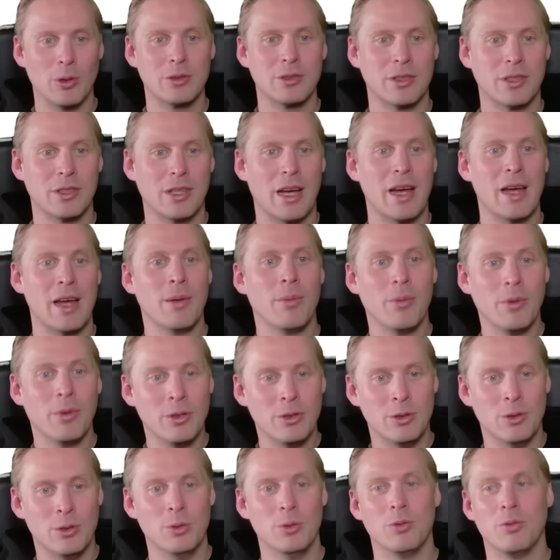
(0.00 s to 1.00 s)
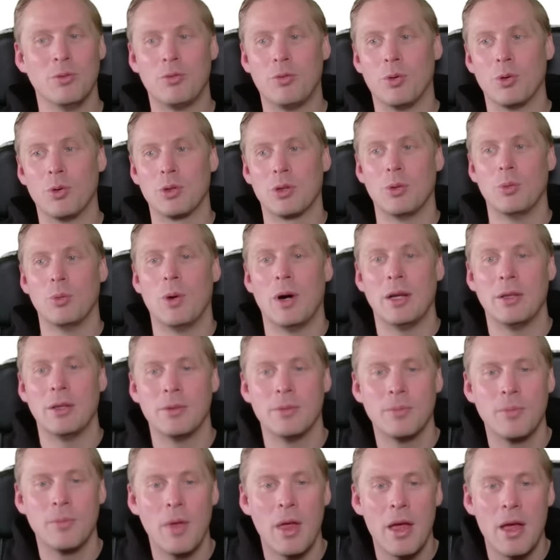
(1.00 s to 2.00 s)
time, June
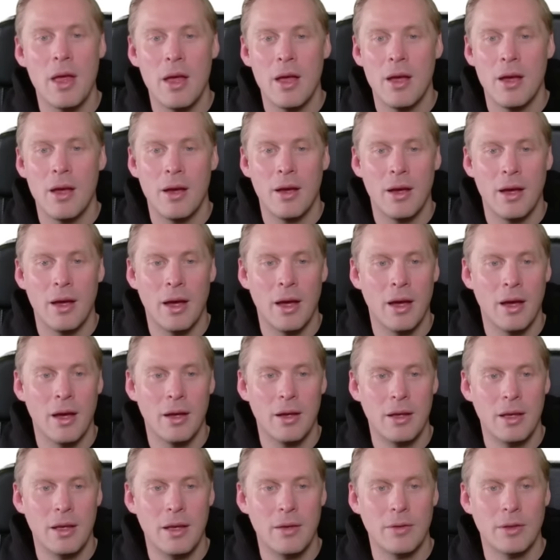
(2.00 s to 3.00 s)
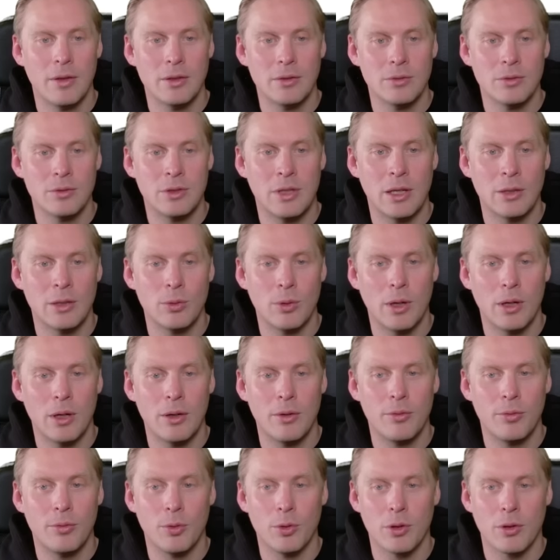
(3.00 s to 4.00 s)
41. Uh, even
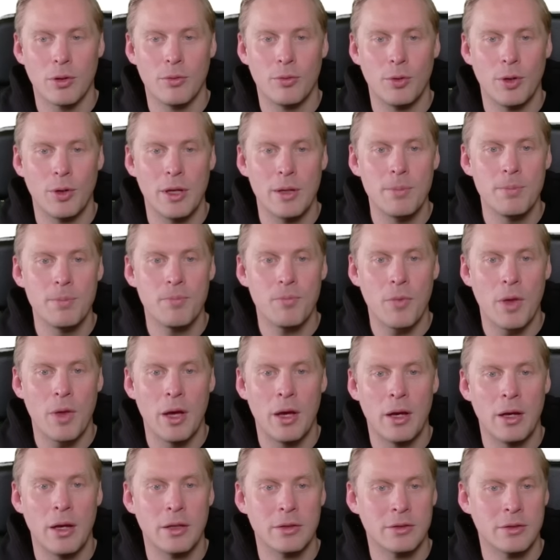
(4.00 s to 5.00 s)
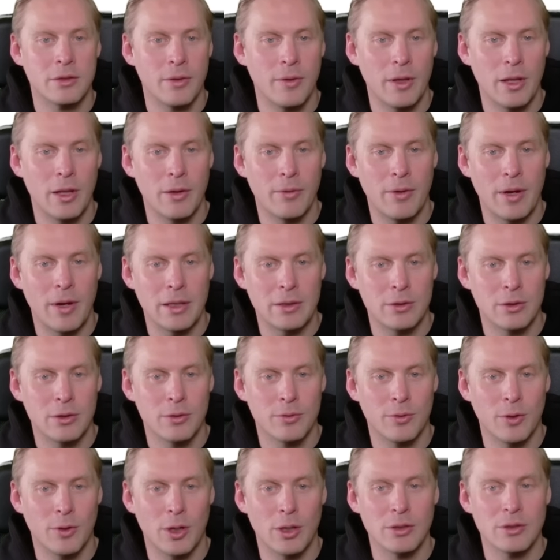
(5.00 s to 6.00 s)
January 43, uh, civilian factories
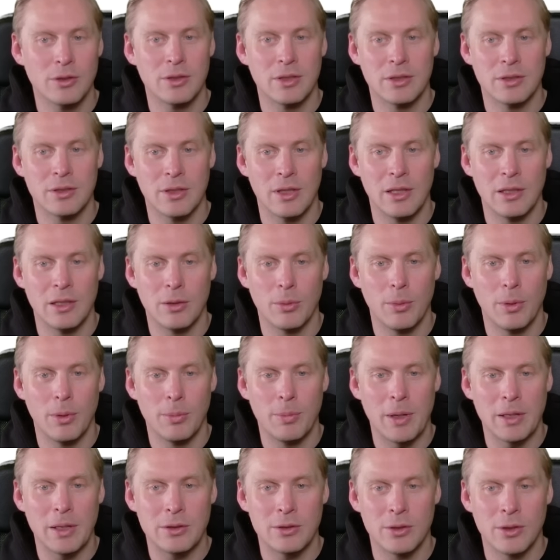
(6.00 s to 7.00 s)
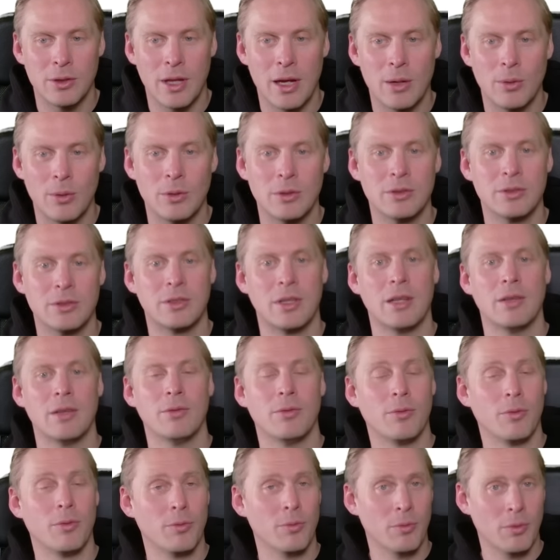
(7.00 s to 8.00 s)
first is a little bit better now instead
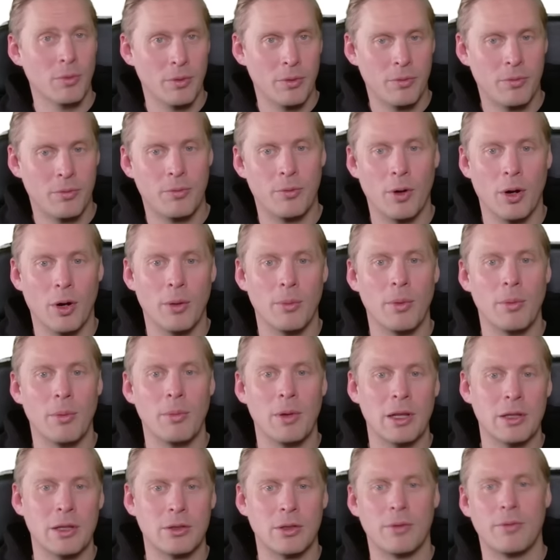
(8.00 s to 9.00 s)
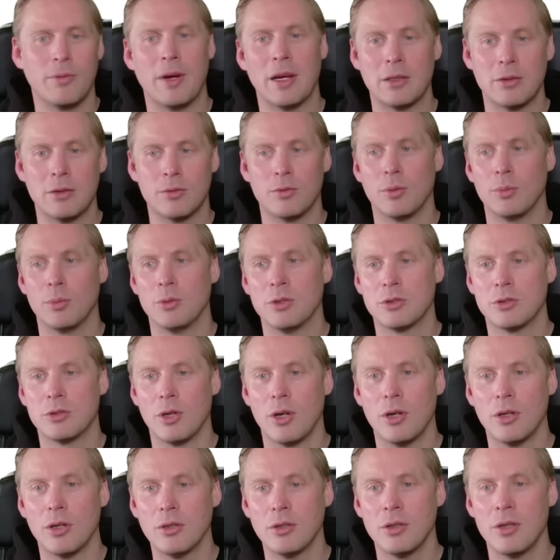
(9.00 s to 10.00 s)
from a military factory from the
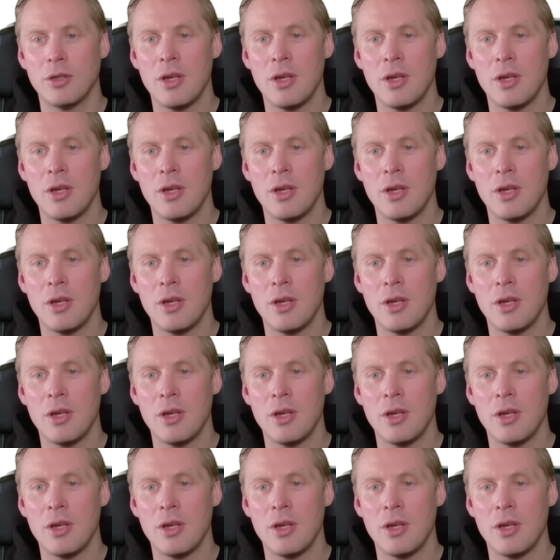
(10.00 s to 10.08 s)
start.